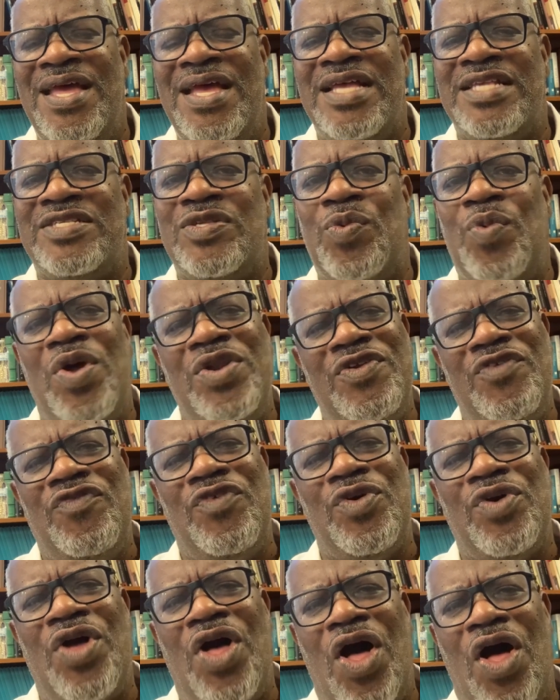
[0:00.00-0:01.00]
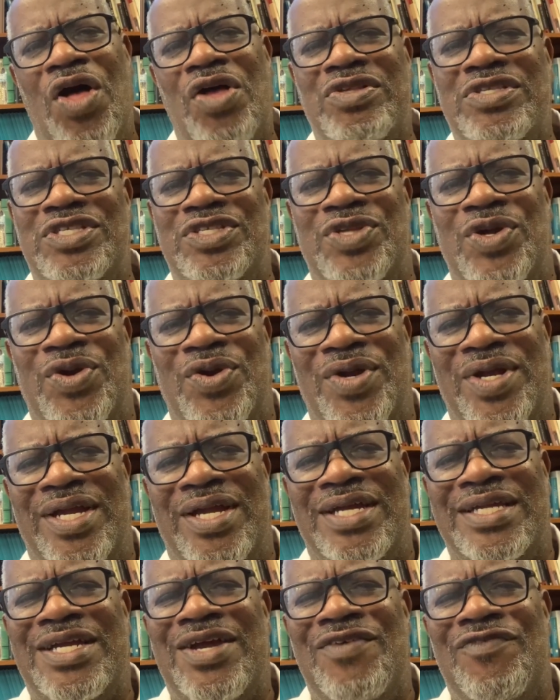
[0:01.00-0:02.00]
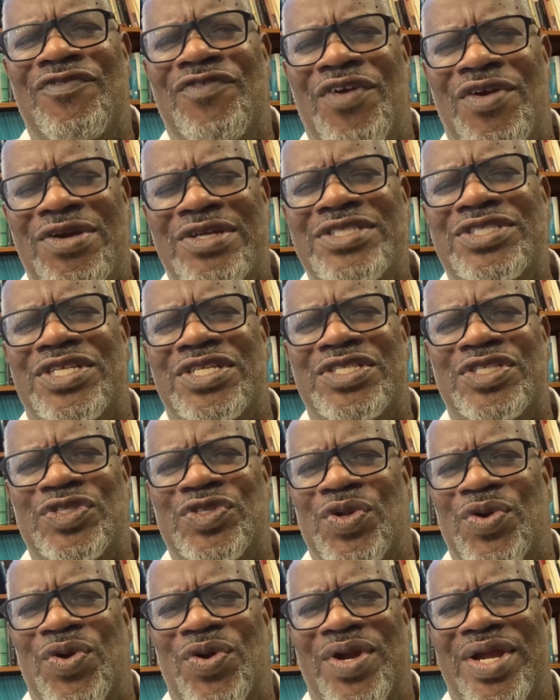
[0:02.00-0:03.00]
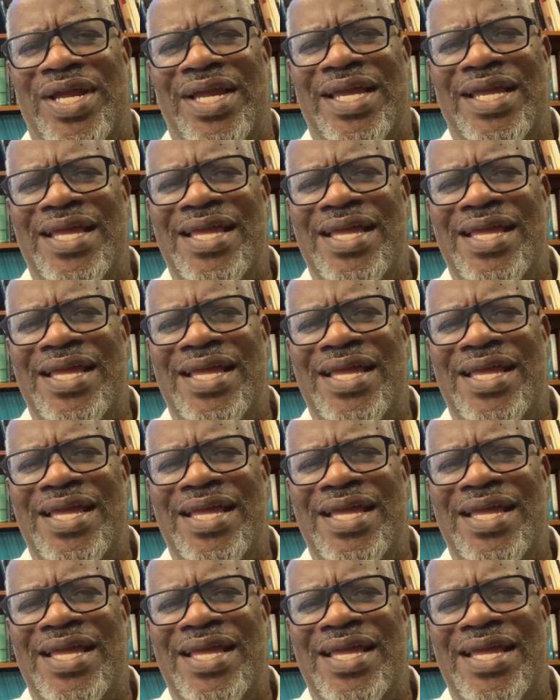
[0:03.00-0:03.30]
It's a wonderful call story, a conversion story.